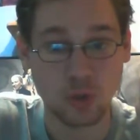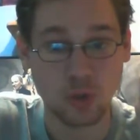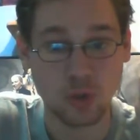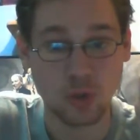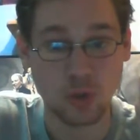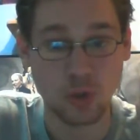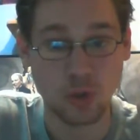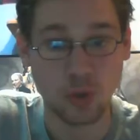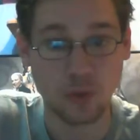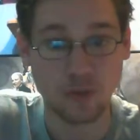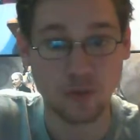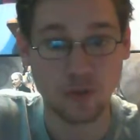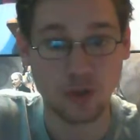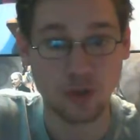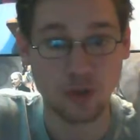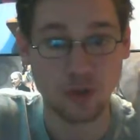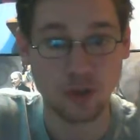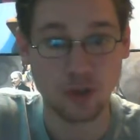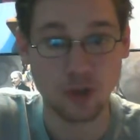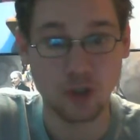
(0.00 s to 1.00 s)
Or
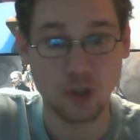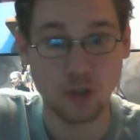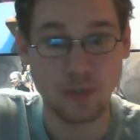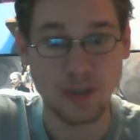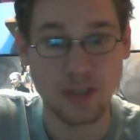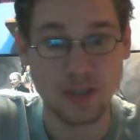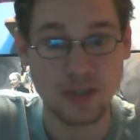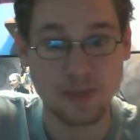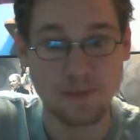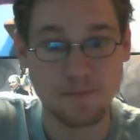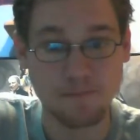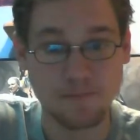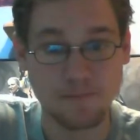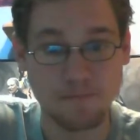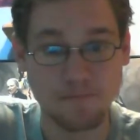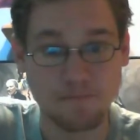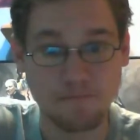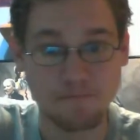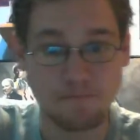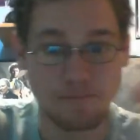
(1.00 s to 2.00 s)
for the newbies.
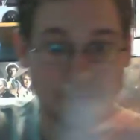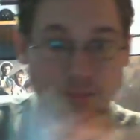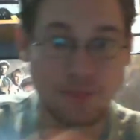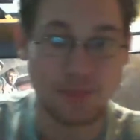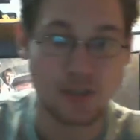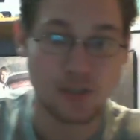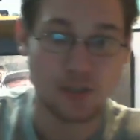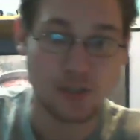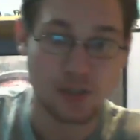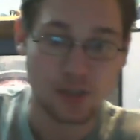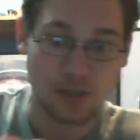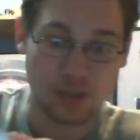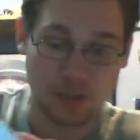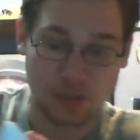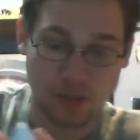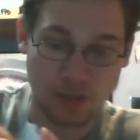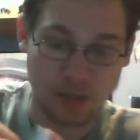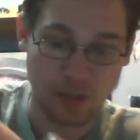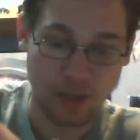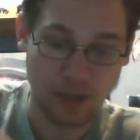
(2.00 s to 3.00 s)

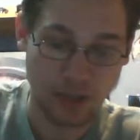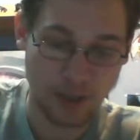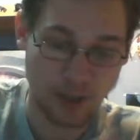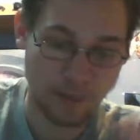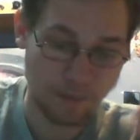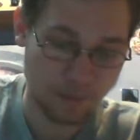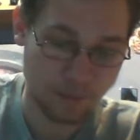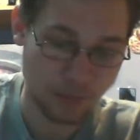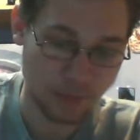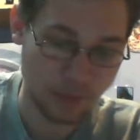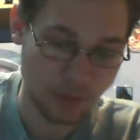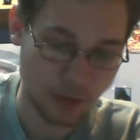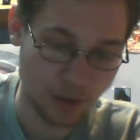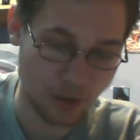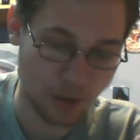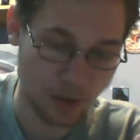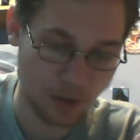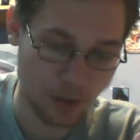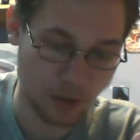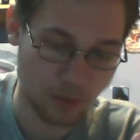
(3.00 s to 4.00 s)
Yeah.
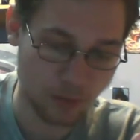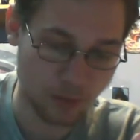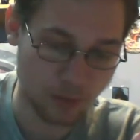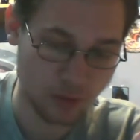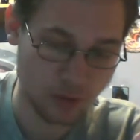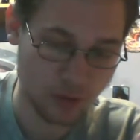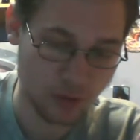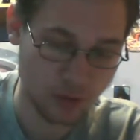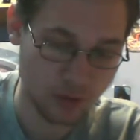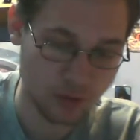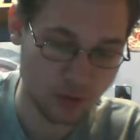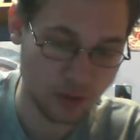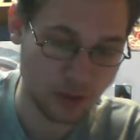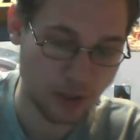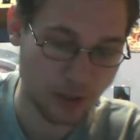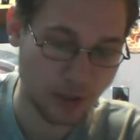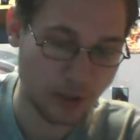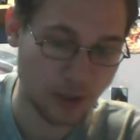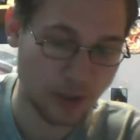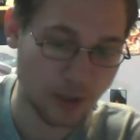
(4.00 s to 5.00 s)
I will get,
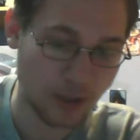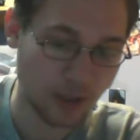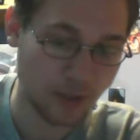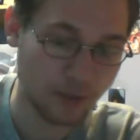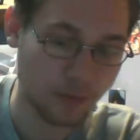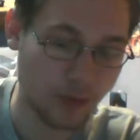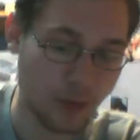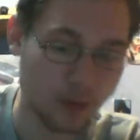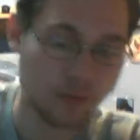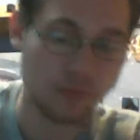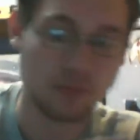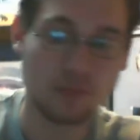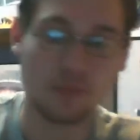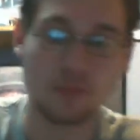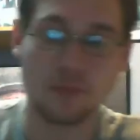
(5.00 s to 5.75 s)
yeah, and I run